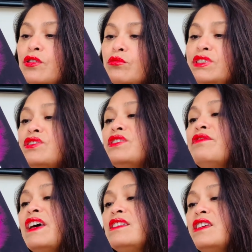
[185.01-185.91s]
We stood
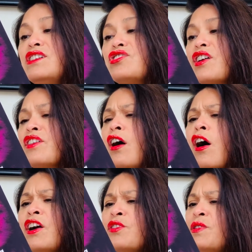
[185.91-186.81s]
facing each other,
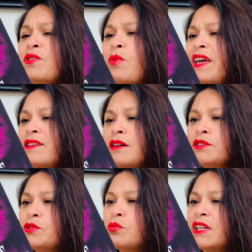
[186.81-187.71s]
arguing the way
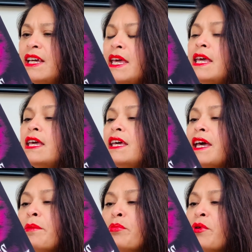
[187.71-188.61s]
adults would. He
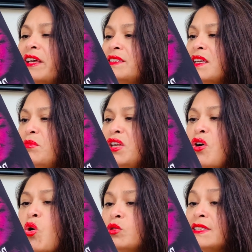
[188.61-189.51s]
kept pressing me to
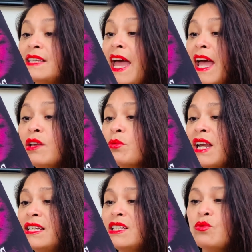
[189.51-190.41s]
hold his hand when
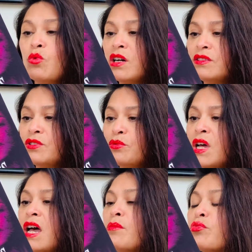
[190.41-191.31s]
I didn't want to,
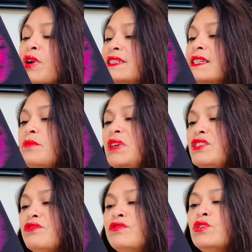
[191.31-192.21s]
pressing me
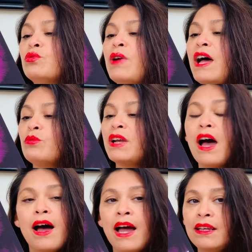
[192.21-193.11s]
to fool around when
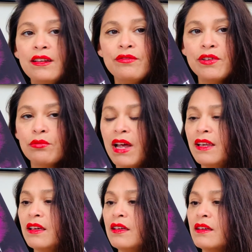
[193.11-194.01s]
I didn't feel
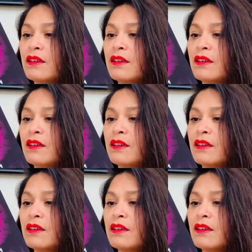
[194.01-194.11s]
ready.